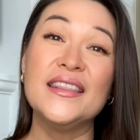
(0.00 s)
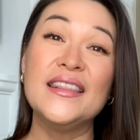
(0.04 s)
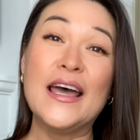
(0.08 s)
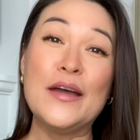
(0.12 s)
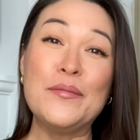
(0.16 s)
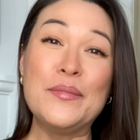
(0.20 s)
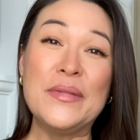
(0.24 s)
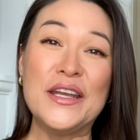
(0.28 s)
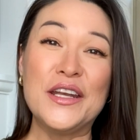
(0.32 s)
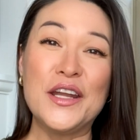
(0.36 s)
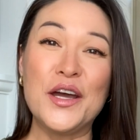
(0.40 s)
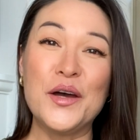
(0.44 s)

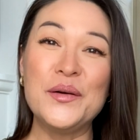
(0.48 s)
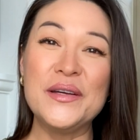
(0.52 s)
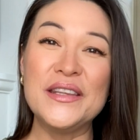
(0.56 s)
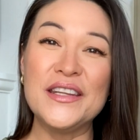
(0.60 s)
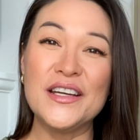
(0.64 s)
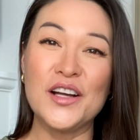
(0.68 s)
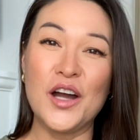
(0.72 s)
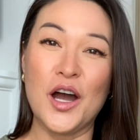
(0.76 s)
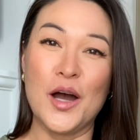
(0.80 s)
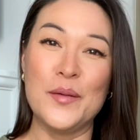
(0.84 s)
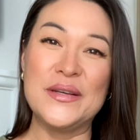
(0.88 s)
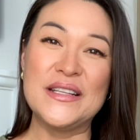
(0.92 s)
Let me know in
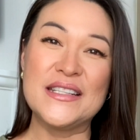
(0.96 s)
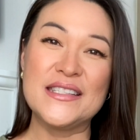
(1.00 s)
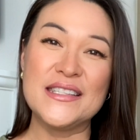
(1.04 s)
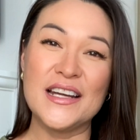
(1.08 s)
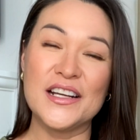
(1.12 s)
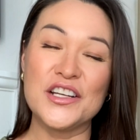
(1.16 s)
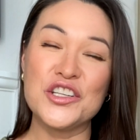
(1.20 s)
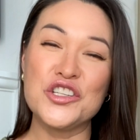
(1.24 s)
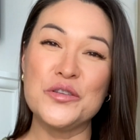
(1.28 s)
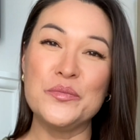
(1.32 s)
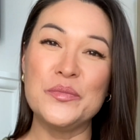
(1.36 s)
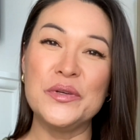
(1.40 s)
the comment
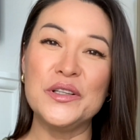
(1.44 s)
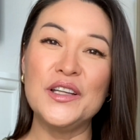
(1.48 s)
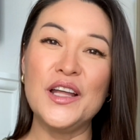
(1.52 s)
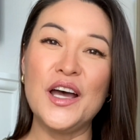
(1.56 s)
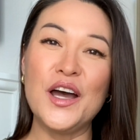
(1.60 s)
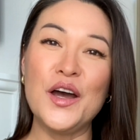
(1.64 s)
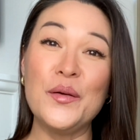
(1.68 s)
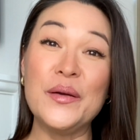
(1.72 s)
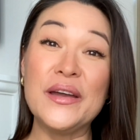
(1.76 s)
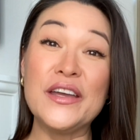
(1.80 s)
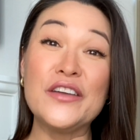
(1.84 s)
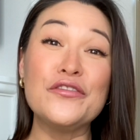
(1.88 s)
section
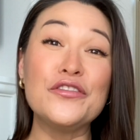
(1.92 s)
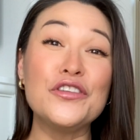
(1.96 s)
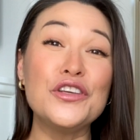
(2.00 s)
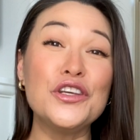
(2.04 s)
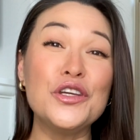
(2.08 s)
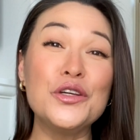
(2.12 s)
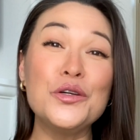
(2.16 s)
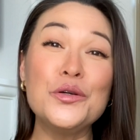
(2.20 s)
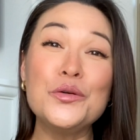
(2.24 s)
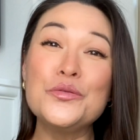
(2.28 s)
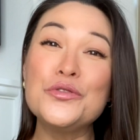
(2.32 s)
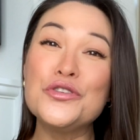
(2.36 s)
below if
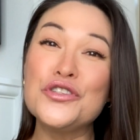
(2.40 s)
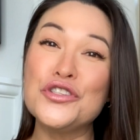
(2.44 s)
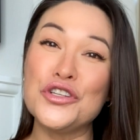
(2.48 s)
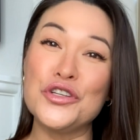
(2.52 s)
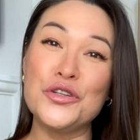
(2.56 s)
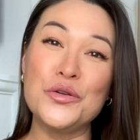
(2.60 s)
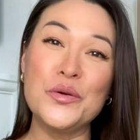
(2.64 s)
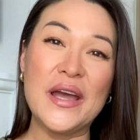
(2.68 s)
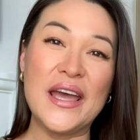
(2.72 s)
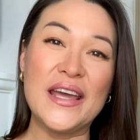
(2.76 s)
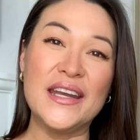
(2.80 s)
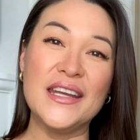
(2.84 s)
you
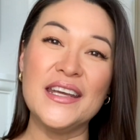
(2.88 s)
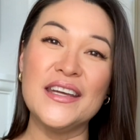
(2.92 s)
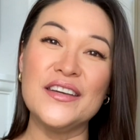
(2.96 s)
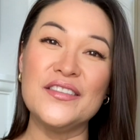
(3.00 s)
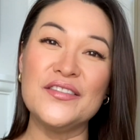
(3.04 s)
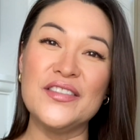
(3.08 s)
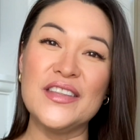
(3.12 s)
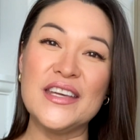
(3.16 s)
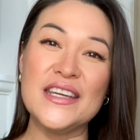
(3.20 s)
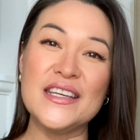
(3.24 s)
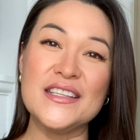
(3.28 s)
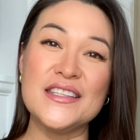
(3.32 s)
do any
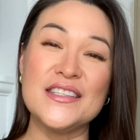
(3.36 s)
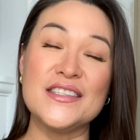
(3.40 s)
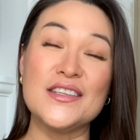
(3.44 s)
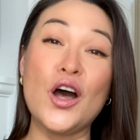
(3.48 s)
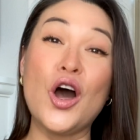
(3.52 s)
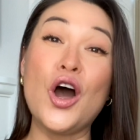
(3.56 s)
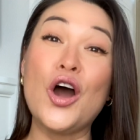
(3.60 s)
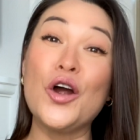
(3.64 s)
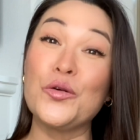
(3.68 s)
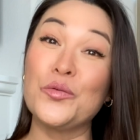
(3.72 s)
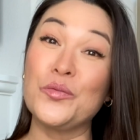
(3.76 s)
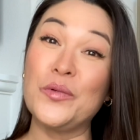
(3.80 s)
of these
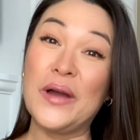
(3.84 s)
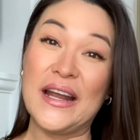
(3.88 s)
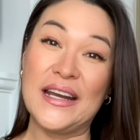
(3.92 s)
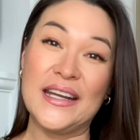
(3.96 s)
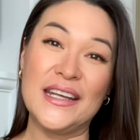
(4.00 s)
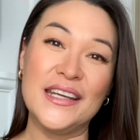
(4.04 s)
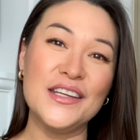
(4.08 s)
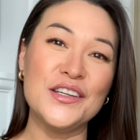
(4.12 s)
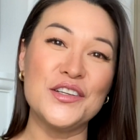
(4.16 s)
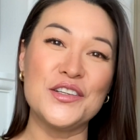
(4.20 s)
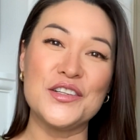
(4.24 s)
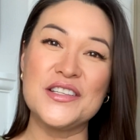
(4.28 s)

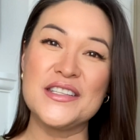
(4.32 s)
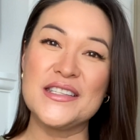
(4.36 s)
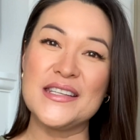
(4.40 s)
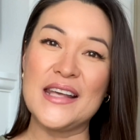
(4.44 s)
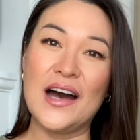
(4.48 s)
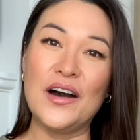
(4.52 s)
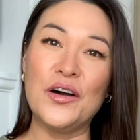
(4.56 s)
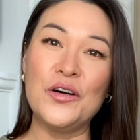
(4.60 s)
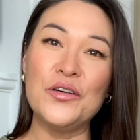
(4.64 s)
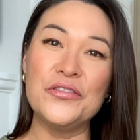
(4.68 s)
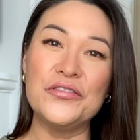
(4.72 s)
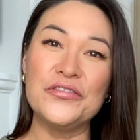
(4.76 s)
already
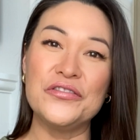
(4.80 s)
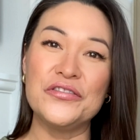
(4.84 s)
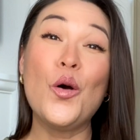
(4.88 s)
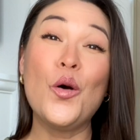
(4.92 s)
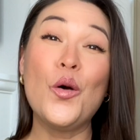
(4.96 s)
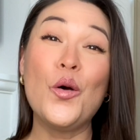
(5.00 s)
yourself,